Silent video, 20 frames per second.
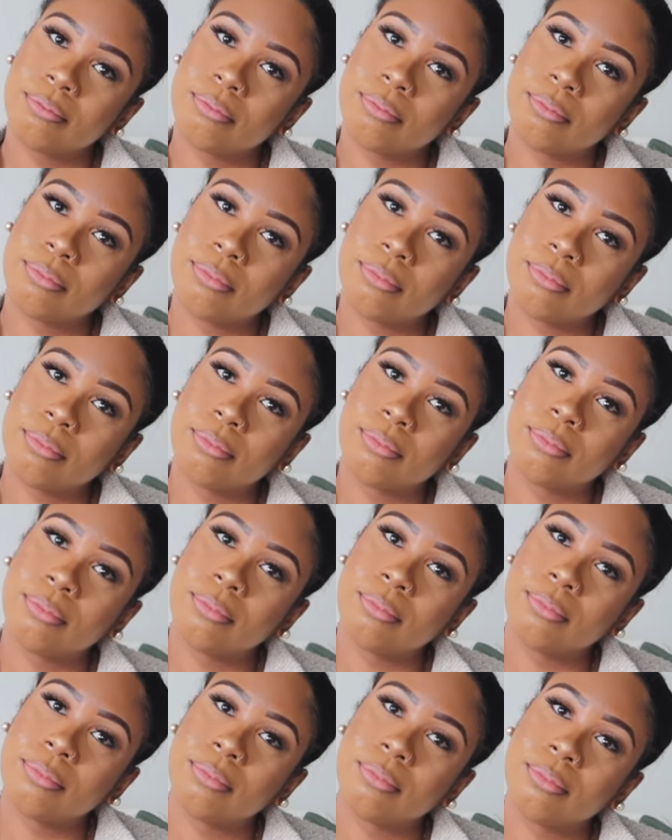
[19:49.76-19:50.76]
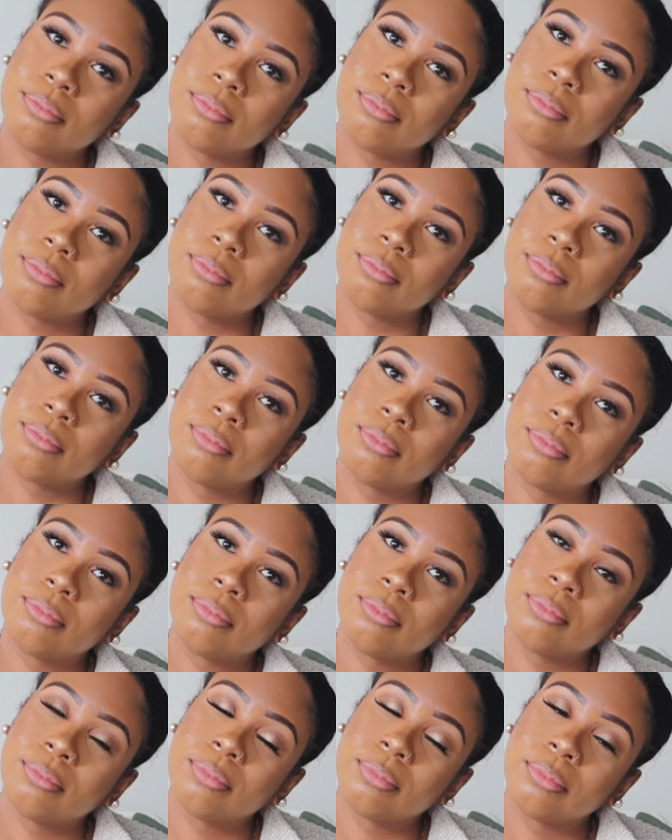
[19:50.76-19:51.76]

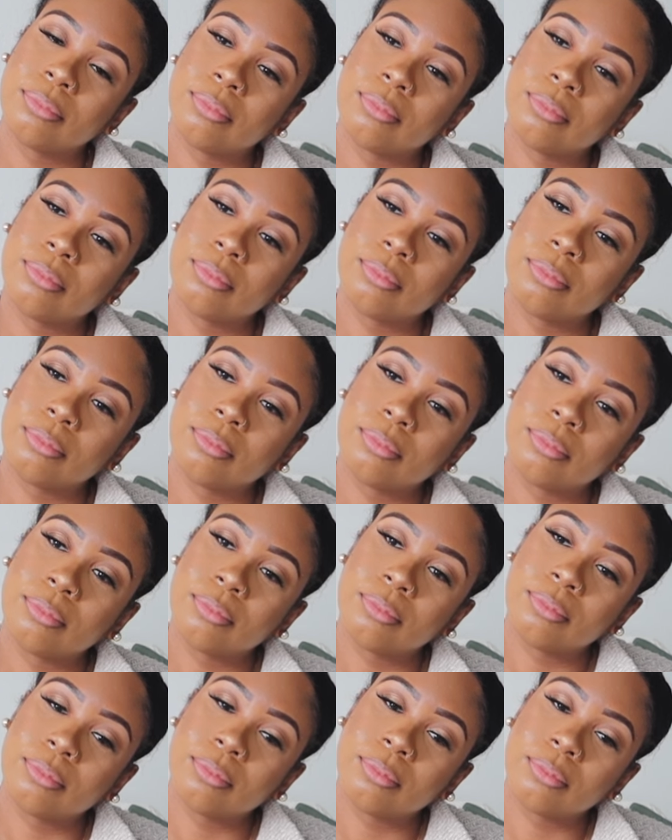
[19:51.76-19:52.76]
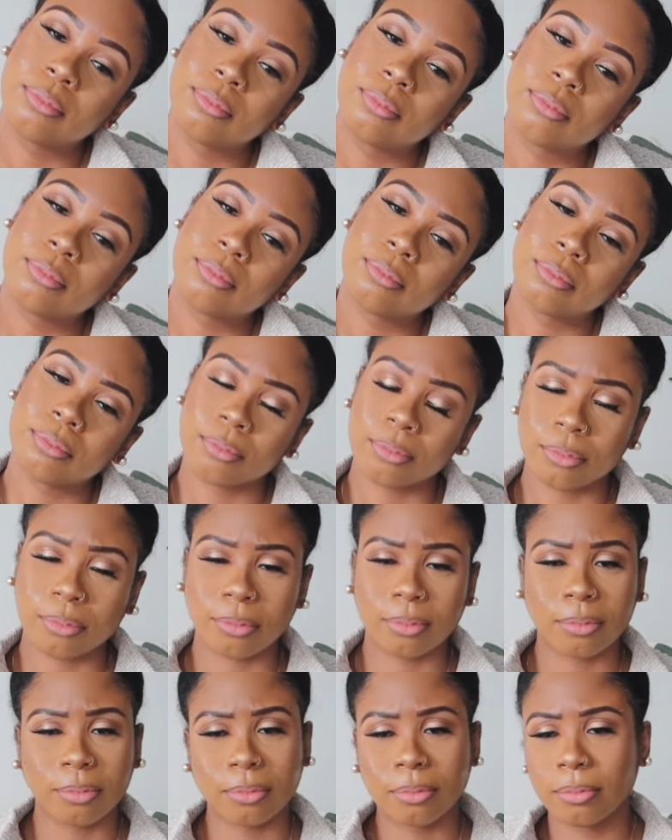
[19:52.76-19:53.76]

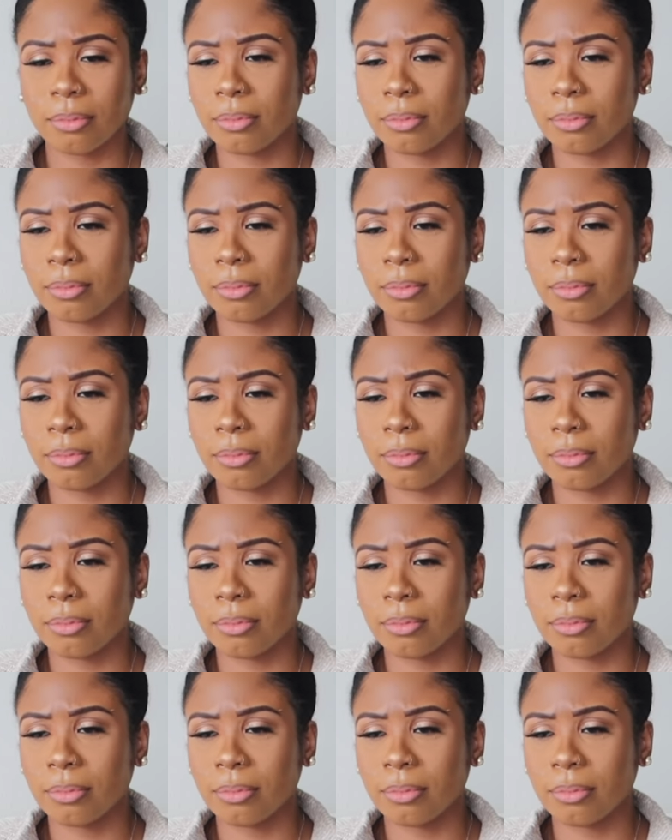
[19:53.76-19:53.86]
Nobody speaks.